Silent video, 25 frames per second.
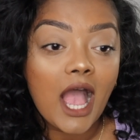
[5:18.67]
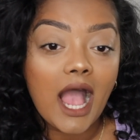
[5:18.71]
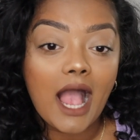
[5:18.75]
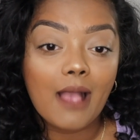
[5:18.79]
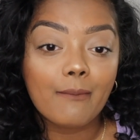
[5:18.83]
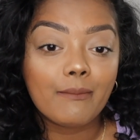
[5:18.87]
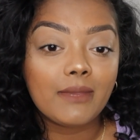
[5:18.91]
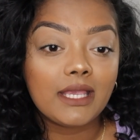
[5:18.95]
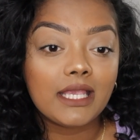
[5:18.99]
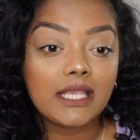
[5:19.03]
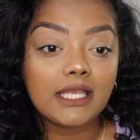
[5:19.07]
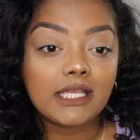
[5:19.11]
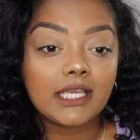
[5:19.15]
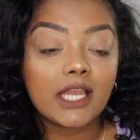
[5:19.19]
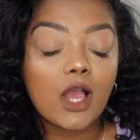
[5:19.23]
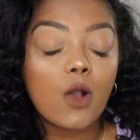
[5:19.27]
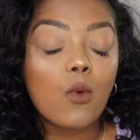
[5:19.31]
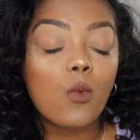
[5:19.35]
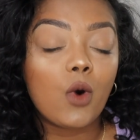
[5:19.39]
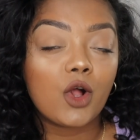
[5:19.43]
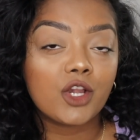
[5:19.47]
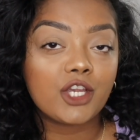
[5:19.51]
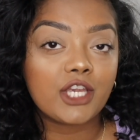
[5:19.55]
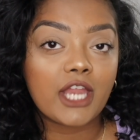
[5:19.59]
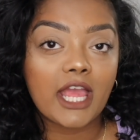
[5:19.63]
I mean,
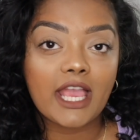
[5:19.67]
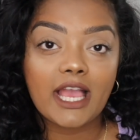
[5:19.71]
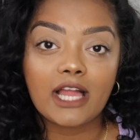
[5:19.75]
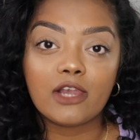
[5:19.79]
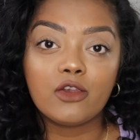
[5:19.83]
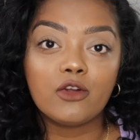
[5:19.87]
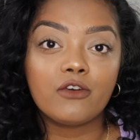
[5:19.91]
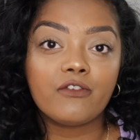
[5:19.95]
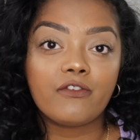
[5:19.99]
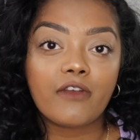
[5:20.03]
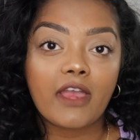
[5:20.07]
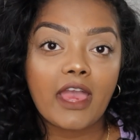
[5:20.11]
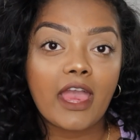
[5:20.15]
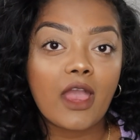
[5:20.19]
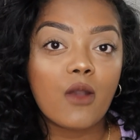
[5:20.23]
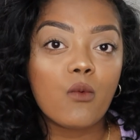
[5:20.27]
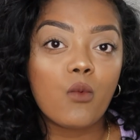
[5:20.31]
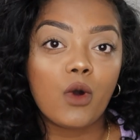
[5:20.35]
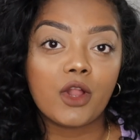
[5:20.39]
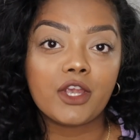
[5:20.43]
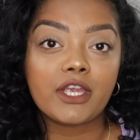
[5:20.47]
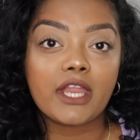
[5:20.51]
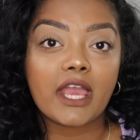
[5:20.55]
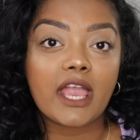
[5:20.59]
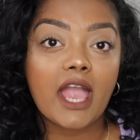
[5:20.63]
one day I love it,
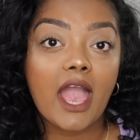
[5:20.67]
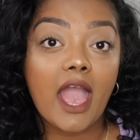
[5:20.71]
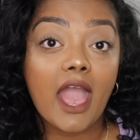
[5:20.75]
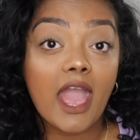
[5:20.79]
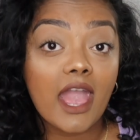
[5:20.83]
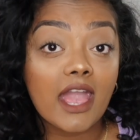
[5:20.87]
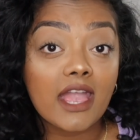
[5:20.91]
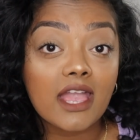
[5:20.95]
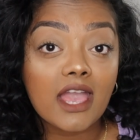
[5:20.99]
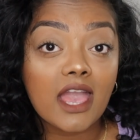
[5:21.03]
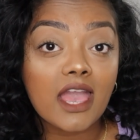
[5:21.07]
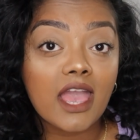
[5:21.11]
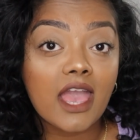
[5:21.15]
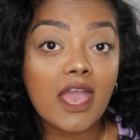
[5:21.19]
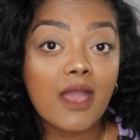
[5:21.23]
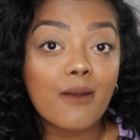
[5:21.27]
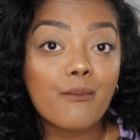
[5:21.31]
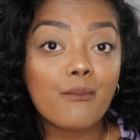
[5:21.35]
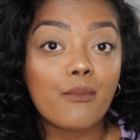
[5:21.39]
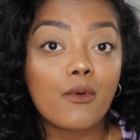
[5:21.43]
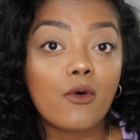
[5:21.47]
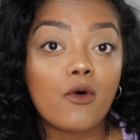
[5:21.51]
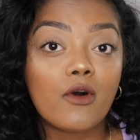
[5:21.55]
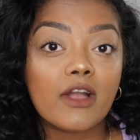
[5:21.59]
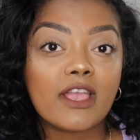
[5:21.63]
one day I hate
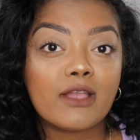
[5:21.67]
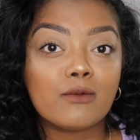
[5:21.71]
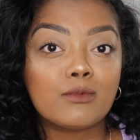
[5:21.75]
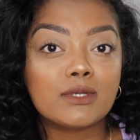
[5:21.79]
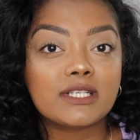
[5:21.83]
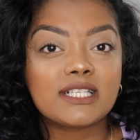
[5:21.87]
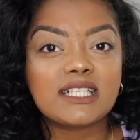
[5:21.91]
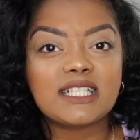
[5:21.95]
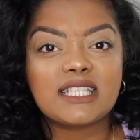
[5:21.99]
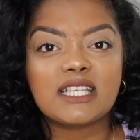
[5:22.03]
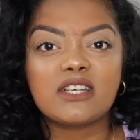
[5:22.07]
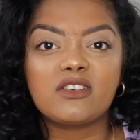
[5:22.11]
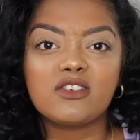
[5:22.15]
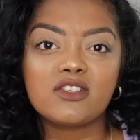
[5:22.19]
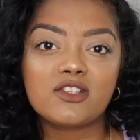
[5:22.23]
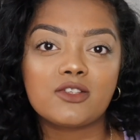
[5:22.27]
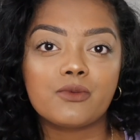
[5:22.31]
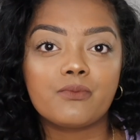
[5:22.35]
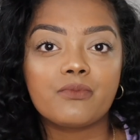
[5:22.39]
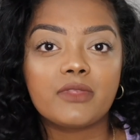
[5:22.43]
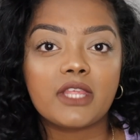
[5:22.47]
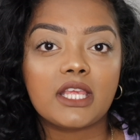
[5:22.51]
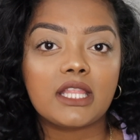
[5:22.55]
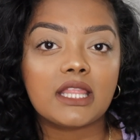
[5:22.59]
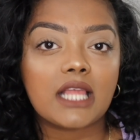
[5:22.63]
it, but it was still
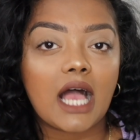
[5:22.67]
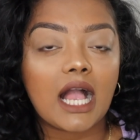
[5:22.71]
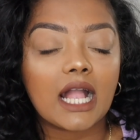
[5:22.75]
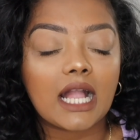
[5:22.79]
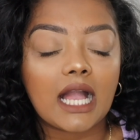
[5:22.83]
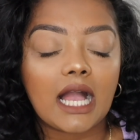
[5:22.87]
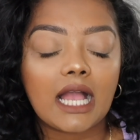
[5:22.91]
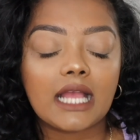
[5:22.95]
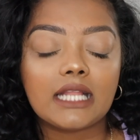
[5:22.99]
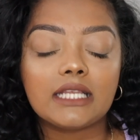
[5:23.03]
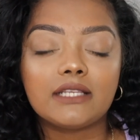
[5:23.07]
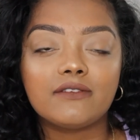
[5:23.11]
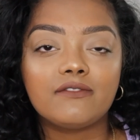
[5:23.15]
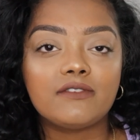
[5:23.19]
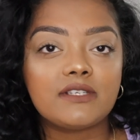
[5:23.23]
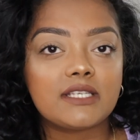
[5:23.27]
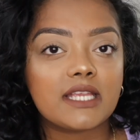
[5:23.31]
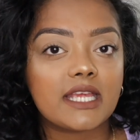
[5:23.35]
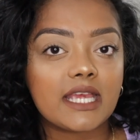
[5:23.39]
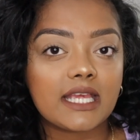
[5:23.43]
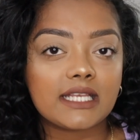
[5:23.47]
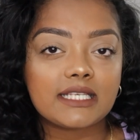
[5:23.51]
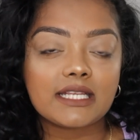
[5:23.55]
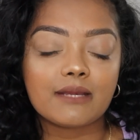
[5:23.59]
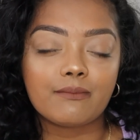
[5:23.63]
something that I kind of
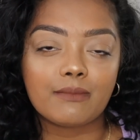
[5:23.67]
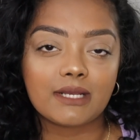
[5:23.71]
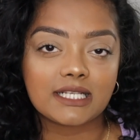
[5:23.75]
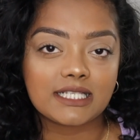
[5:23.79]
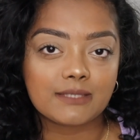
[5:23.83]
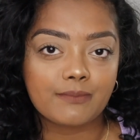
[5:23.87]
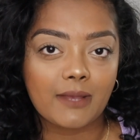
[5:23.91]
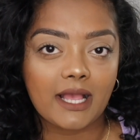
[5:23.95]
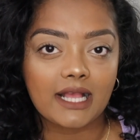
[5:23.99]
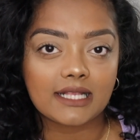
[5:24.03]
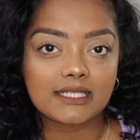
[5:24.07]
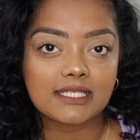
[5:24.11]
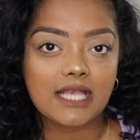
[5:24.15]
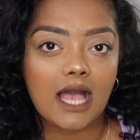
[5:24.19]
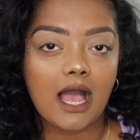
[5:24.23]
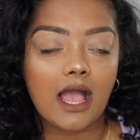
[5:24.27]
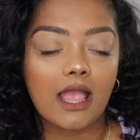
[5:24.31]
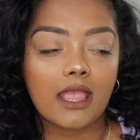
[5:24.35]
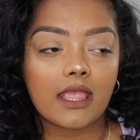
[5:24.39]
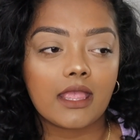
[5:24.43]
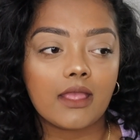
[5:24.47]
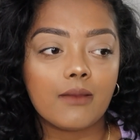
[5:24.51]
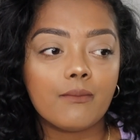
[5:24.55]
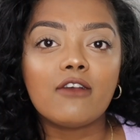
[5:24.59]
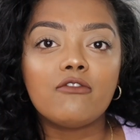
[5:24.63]
did in my spare
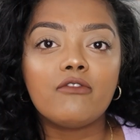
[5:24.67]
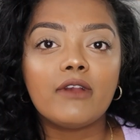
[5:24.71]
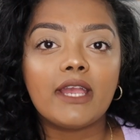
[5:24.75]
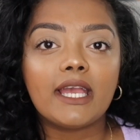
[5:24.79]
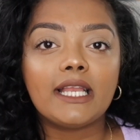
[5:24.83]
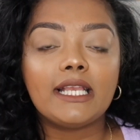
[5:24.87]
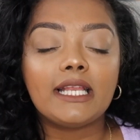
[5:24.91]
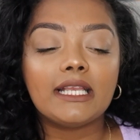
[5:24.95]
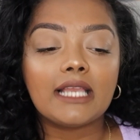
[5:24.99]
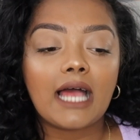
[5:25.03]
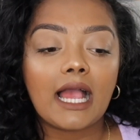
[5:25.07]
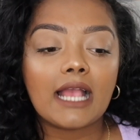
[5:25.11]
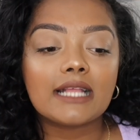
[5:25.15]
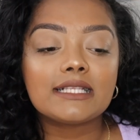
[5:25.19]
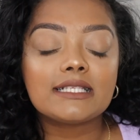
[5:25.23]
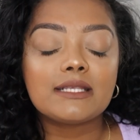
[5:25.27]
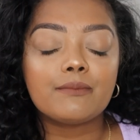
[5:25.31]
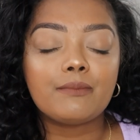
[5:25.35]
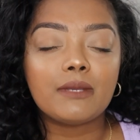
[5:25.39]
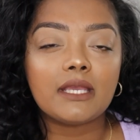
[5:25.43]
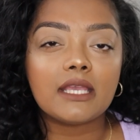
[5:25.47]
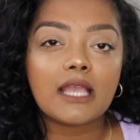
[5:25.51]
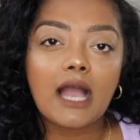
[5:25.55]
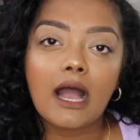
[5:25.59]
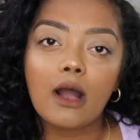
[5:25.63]
time. I really like
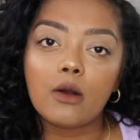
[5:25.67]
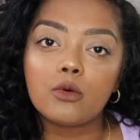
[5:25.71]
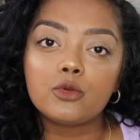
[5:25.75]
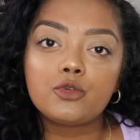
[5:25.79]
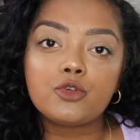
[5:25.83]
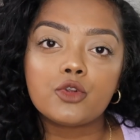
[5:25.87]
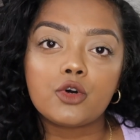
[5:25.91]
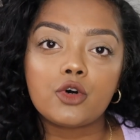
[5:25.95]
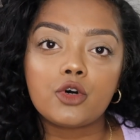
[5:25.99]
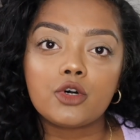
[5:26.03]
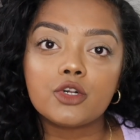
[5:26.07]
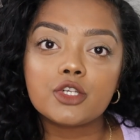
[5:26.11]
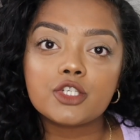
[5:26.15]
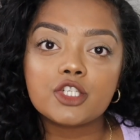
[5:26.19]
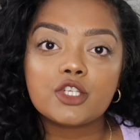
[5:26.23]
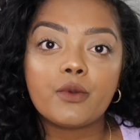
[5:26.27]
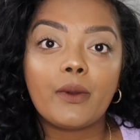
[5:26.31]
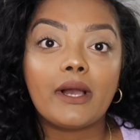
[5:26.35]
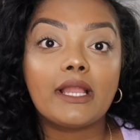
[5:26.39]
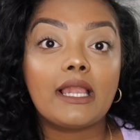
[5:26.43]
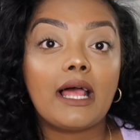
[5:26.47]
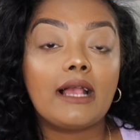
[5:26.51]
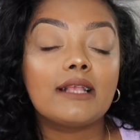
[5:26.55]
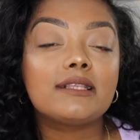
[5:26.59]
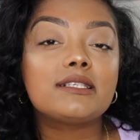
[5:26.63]
to be outdoors, so
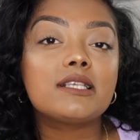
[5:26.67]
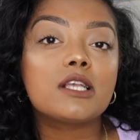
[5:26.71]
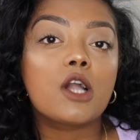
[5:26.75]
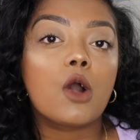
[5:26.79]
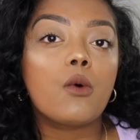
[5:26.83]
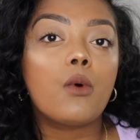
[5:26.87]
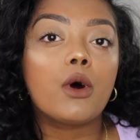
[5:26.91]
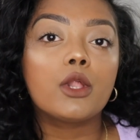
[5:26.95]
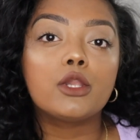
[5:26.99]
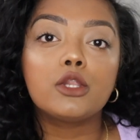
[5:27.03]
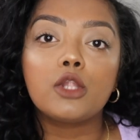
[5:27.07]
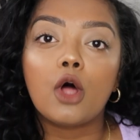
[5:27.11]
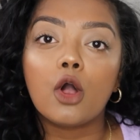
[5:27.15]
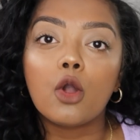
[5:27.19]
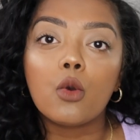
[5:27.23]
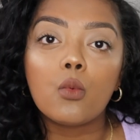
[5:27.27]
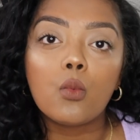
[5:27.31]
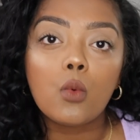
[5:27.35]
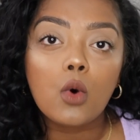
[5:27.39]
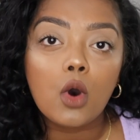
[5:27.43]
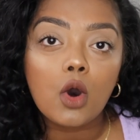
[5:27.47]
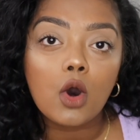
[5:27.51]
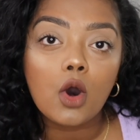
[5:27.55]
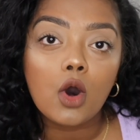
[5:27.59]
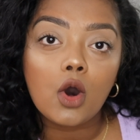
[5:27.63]
I like to go on long
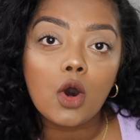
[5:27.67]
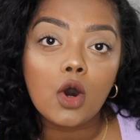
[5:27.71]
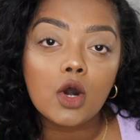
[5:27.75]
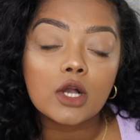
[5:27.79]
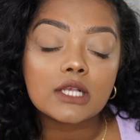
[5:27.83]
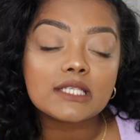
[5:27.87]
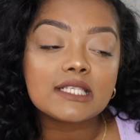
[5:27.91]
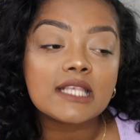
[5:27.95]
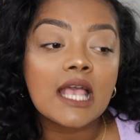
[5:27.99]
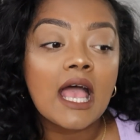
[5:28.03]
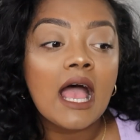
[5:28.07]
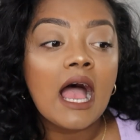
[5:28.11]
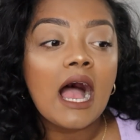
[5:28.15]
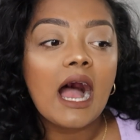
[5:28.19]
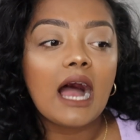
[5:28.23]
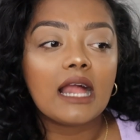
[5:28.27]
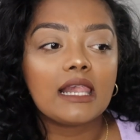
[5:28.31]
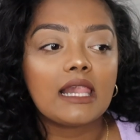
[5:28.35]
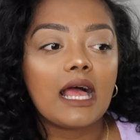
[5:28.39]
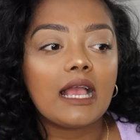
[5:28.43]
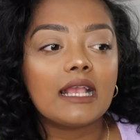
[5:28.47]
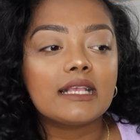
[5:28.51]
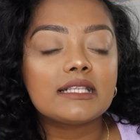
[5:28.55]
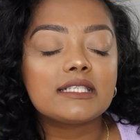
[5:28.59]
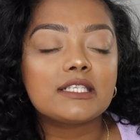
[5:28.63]
walks. I
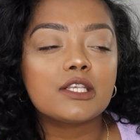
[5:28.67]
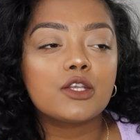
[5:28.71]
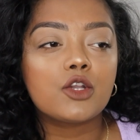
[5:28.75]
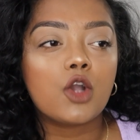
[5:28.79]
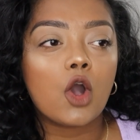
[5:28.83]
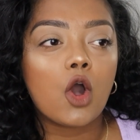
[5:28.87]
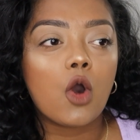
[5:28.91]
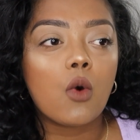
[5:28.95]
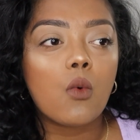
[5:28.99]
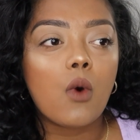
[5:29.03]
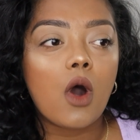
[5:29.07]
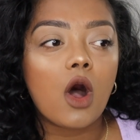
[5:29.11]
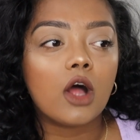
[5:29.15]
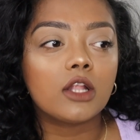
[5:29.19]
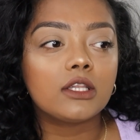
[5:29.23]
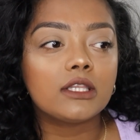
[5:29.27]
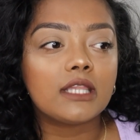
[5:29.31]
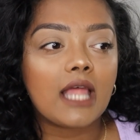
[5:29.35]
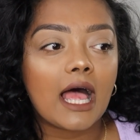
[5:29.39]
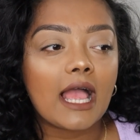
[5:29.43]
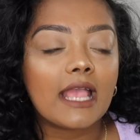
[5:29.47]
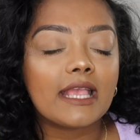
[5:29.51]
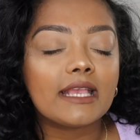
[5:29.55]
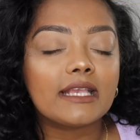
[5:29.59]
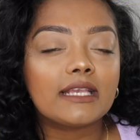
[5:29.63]
like to go on
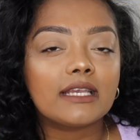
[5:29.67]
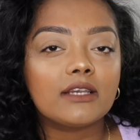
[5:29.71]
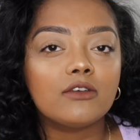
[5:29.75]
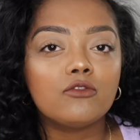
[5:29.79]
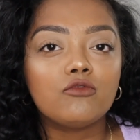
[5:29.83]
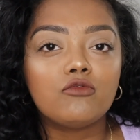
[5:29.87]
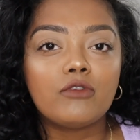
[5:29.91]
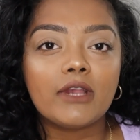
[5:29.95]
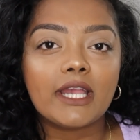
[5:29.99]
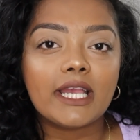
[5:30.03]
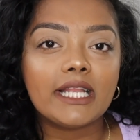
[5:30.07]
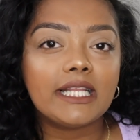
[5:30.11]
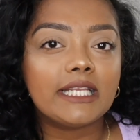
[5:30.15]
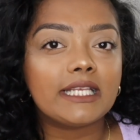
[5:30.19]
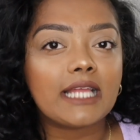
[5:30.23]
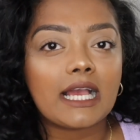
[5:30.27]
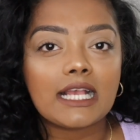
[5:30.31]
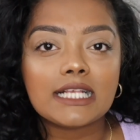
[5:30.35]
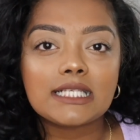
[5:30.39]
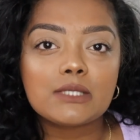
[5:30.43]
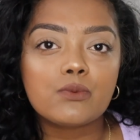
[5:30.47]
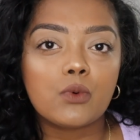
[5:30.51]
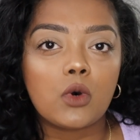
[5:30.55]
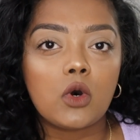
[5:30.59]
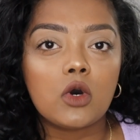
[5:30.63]
like really
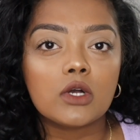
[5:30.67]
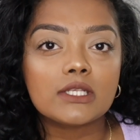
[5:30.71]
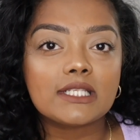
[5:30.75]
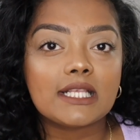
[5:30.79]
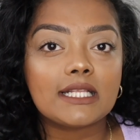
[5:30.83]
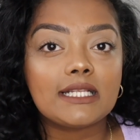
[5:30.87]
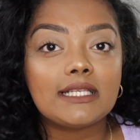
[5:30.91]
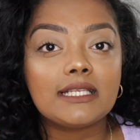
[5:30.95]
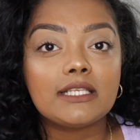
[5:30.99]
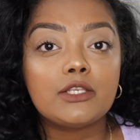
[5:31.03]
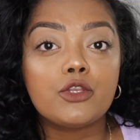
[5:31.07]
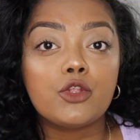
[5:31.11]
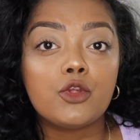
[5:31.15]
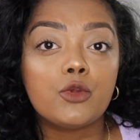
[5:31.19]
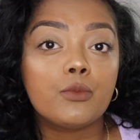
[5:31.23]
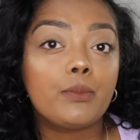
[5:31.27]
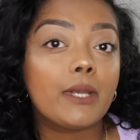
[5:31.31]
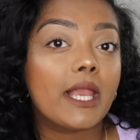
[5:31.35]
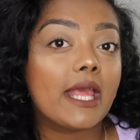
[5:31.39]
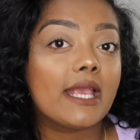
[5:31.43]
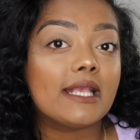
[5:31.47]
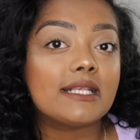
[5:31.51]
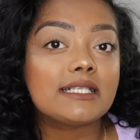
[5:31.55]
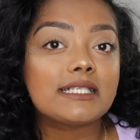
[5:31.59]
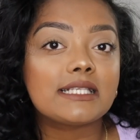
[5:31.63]
nice walks in new
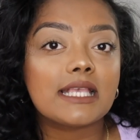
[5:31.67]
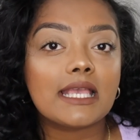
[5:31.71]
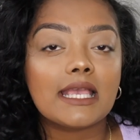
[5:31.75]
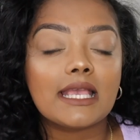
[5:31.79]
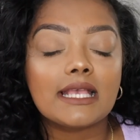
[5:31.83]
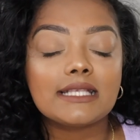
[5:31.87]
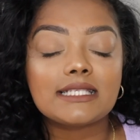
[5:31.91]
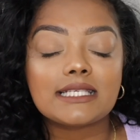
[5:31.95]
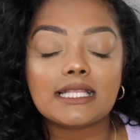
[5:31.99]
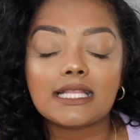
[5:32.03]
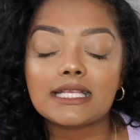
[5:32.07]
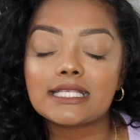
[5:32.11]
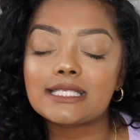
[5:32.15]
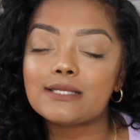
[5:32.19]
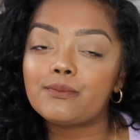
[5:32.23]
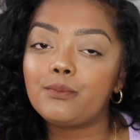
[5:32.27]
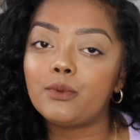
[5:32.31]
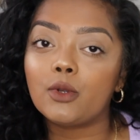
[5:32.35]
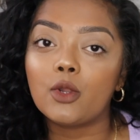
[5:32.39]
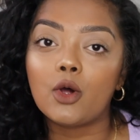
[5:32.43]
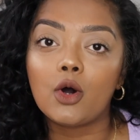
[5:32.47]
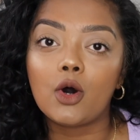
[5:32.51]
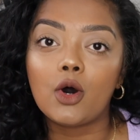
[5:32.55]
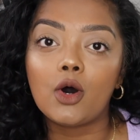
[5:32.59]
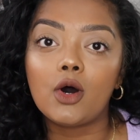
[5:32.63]
places and
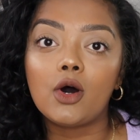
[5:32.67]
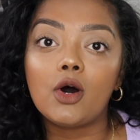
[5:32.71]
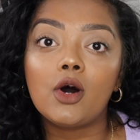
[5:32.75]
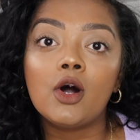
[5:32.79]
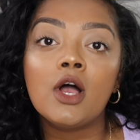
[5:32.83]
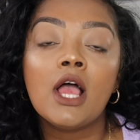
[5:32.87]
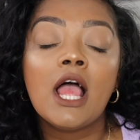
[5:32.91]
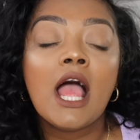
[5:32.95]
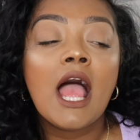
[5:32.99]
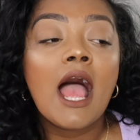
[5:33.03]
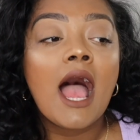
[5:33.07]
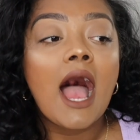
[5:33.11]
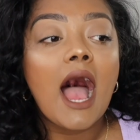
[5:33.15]
explore.